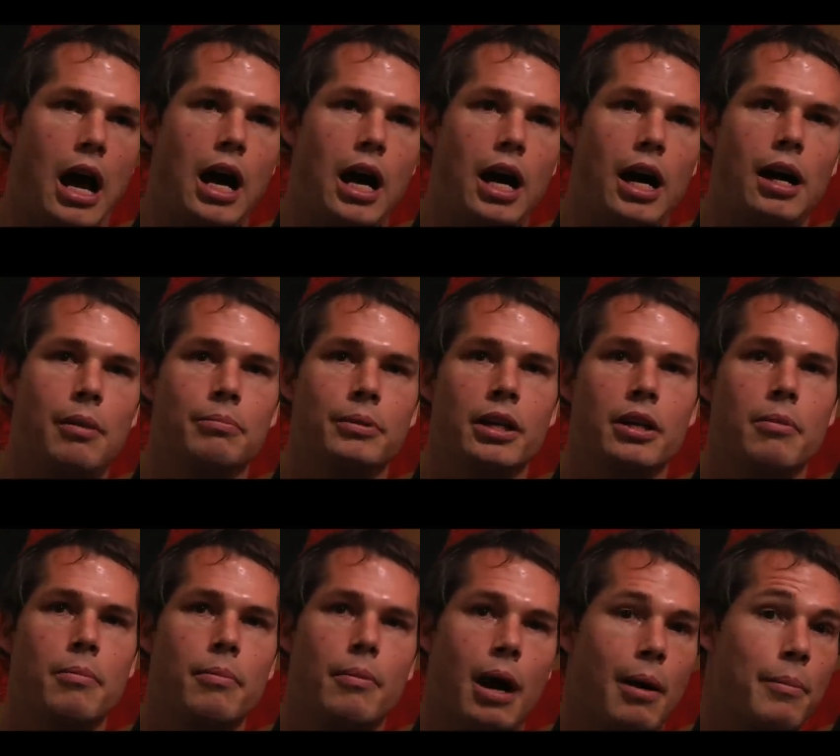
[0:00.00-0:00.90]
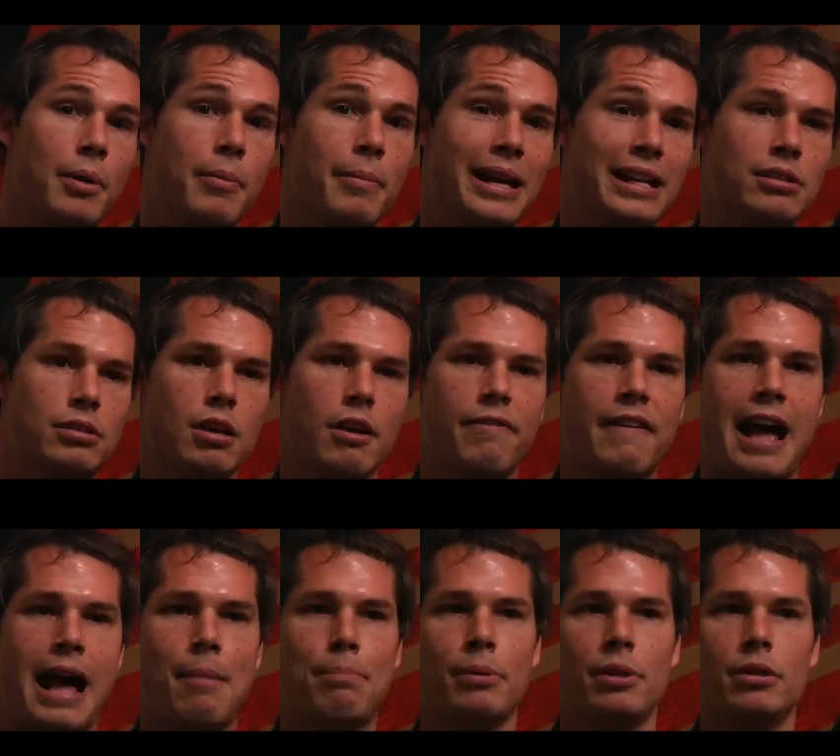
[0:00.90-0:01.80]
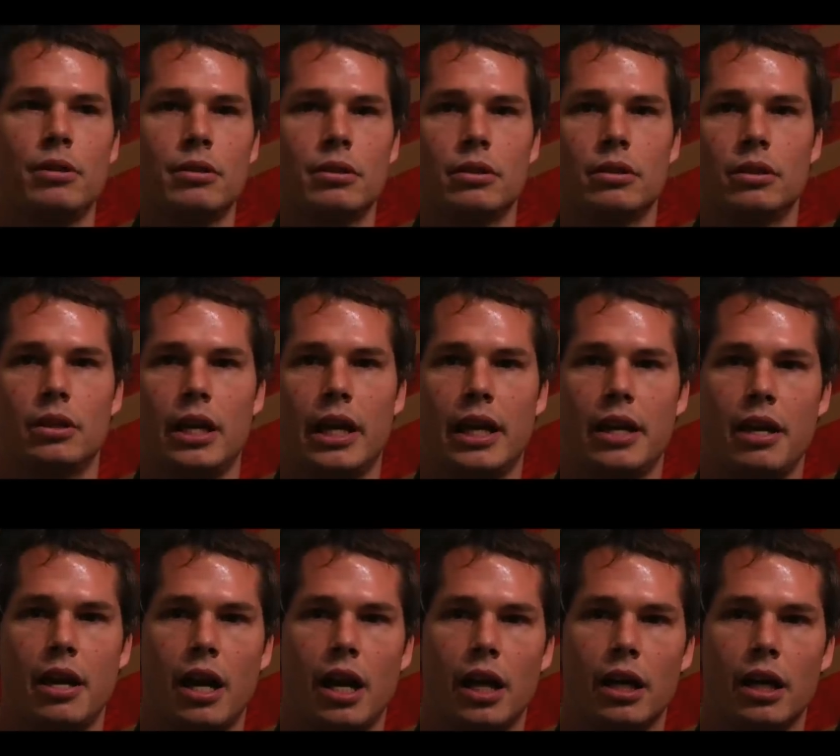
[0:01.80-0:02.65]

I'm gonna make stuff happen. And